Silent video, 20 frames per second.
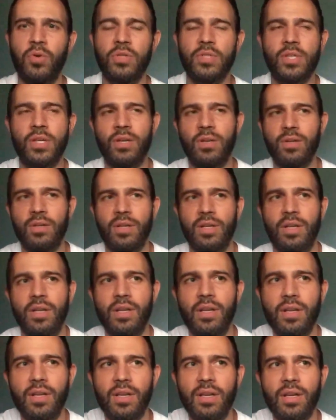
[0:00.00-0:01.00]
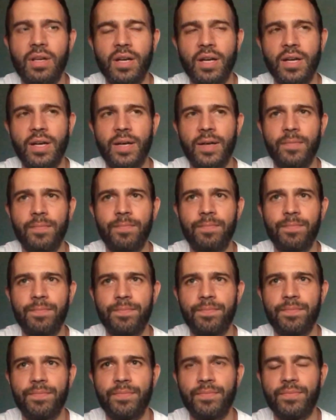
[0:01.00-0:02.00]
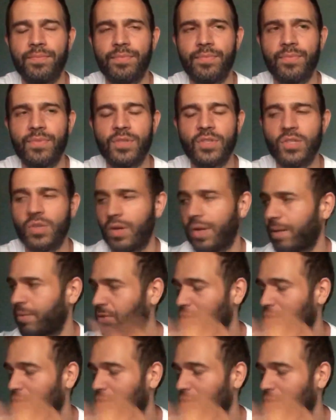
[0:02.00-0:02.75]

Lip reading: So I'm